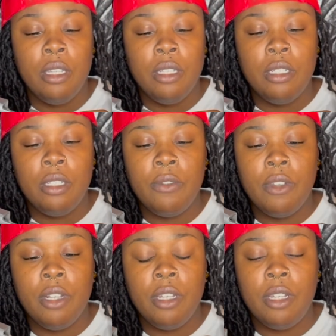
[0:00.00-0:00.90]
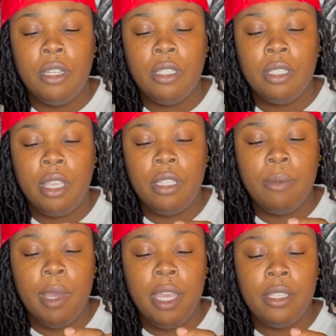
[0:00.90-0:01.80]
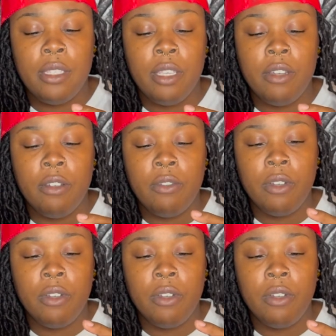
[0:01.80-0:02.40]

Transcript: just for the sights by itself